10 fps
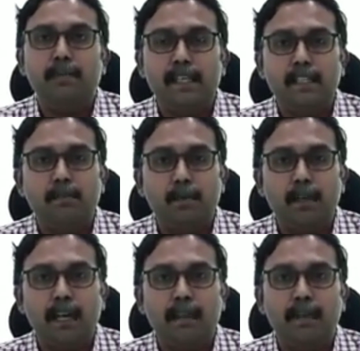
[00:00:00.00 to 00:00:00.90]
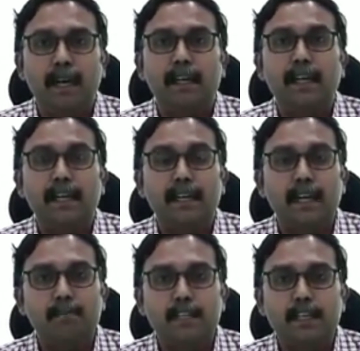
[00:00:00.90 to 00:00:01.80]
BSc program and get an
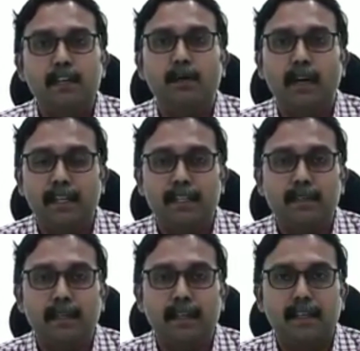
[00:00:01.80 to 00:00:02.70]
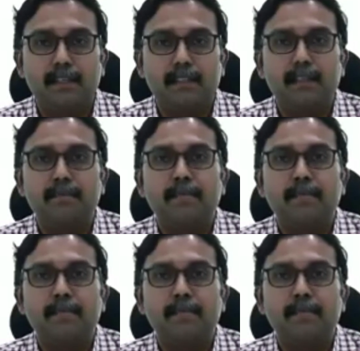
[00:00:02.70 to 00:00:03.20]
admission to IIT Madras.